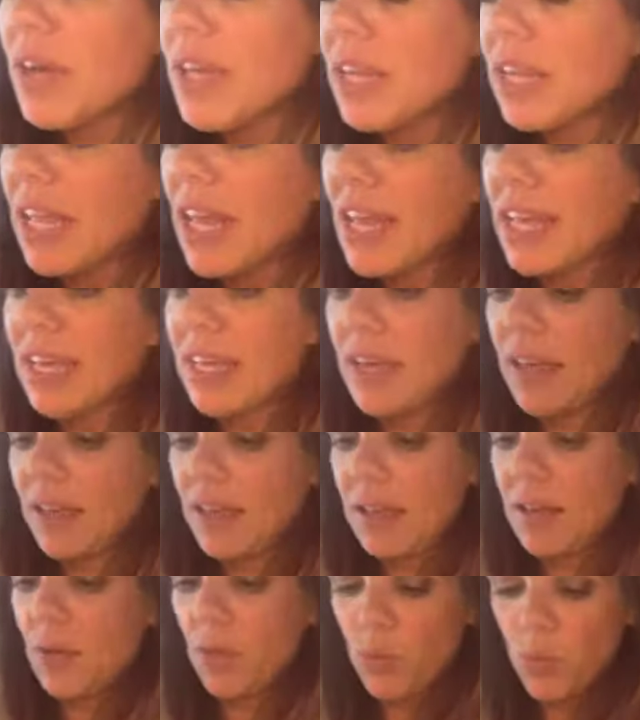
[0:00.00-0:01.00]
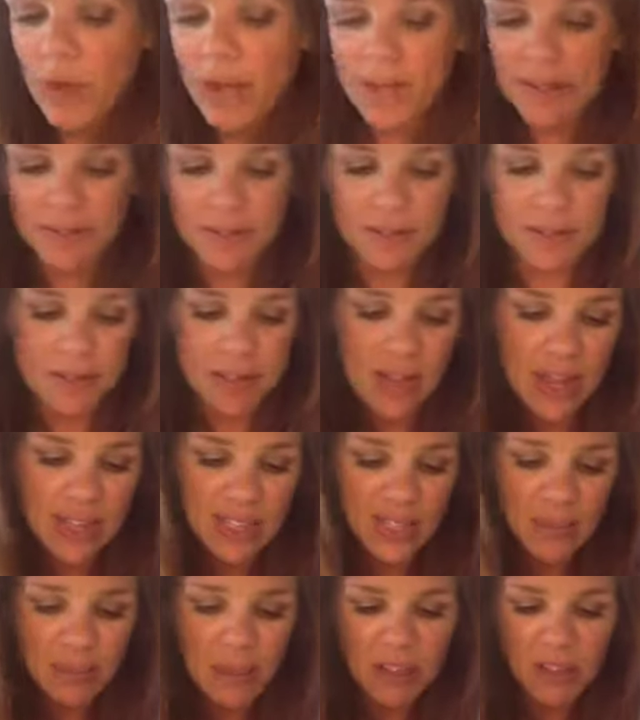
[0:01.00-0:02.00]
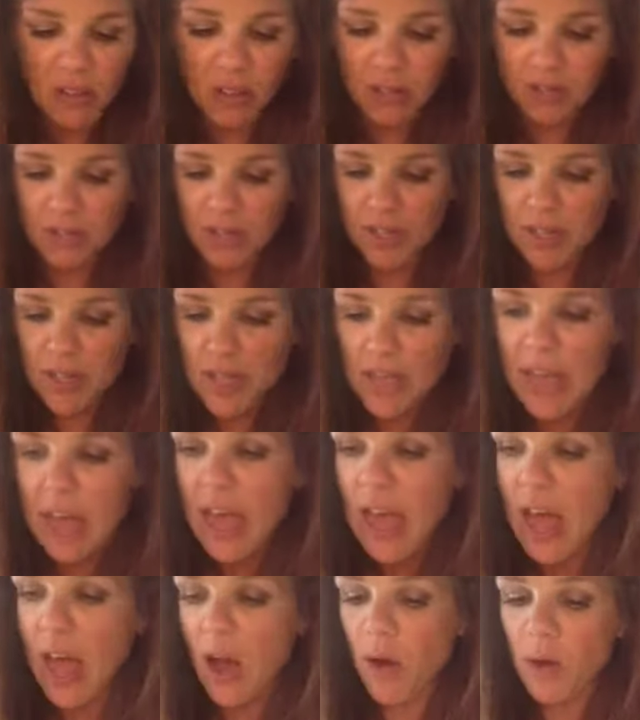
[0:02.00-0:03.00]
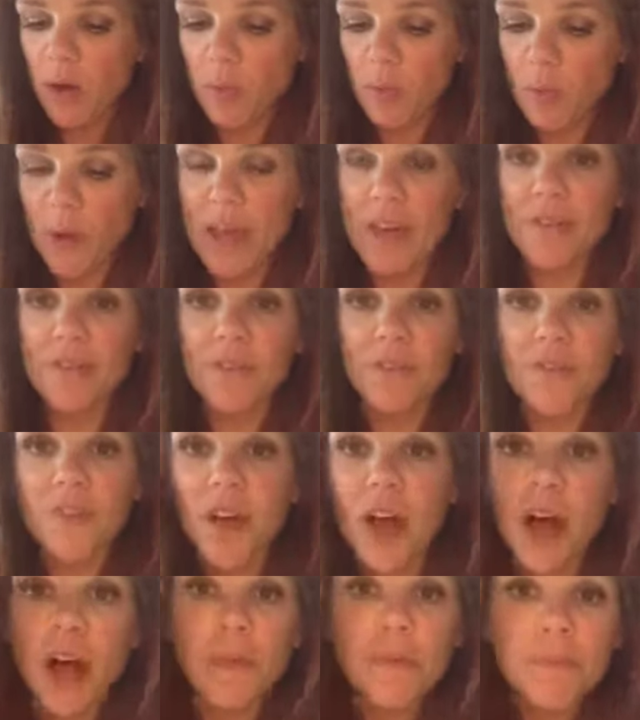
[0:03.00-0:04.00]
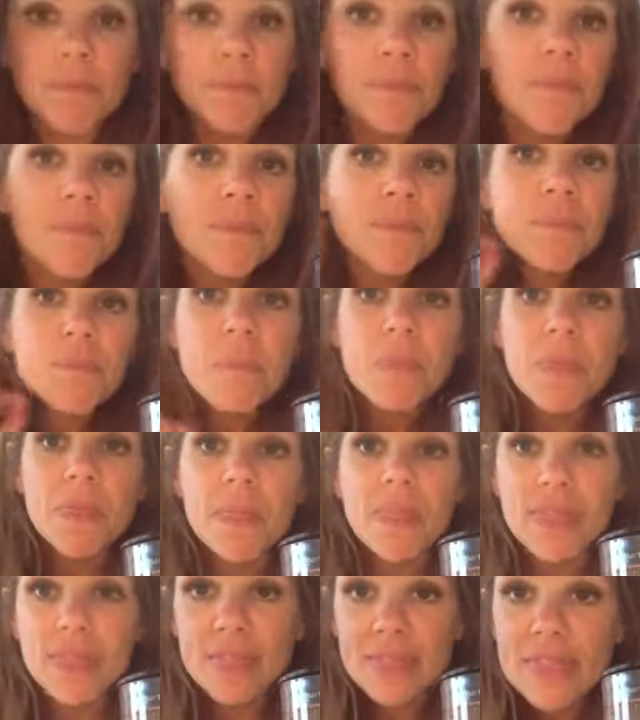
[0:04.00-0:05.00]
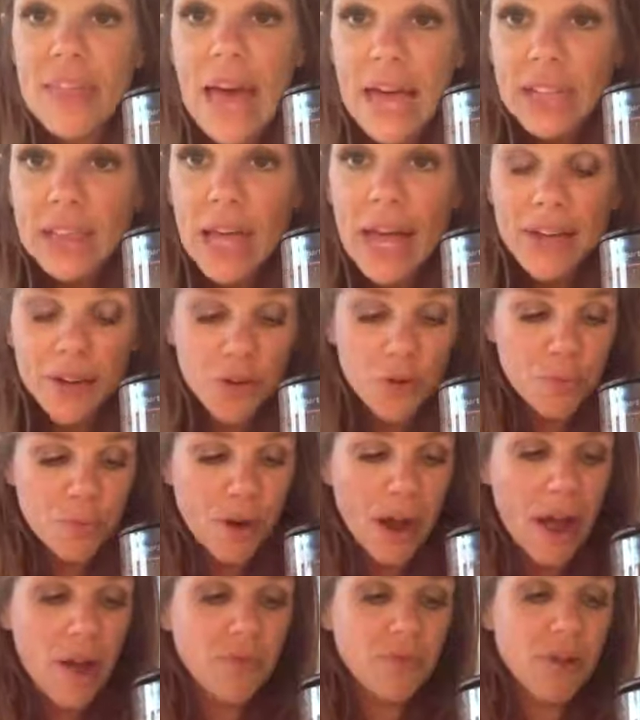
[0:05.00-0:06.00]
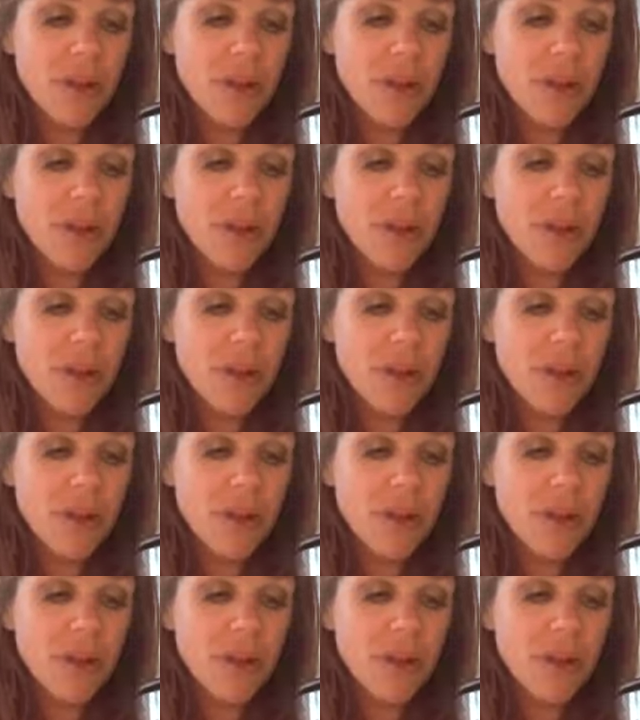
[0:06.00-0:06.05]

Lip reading: it like went, I spilled, how it went from that lighter brown